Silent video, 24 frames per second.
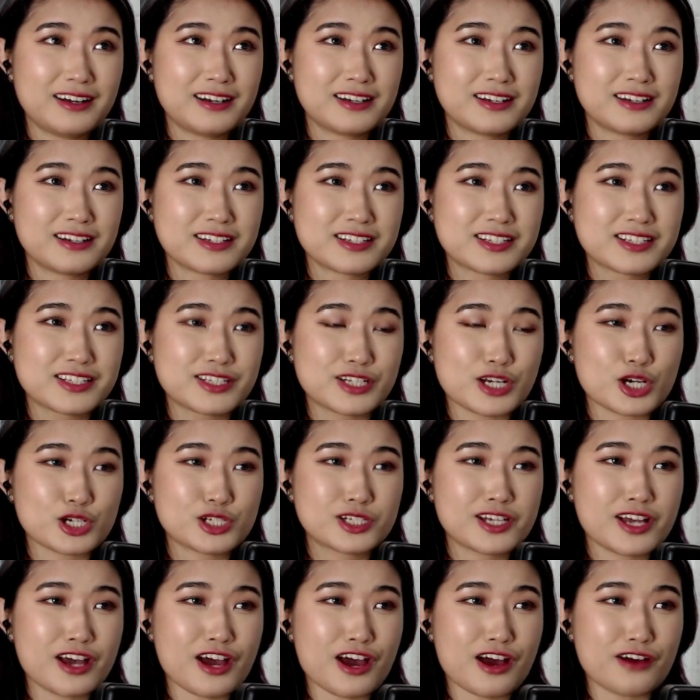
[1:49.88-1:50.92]
Stairs
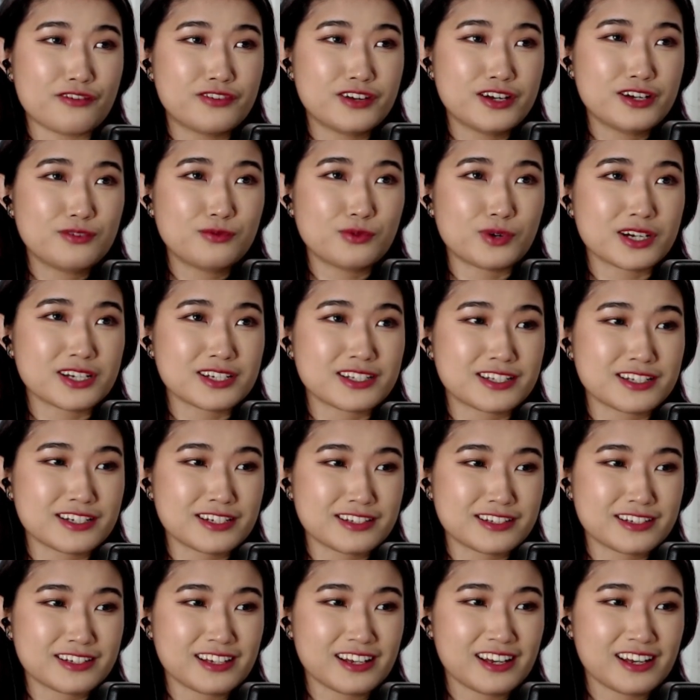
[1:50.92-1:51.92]
to heaven? What is this?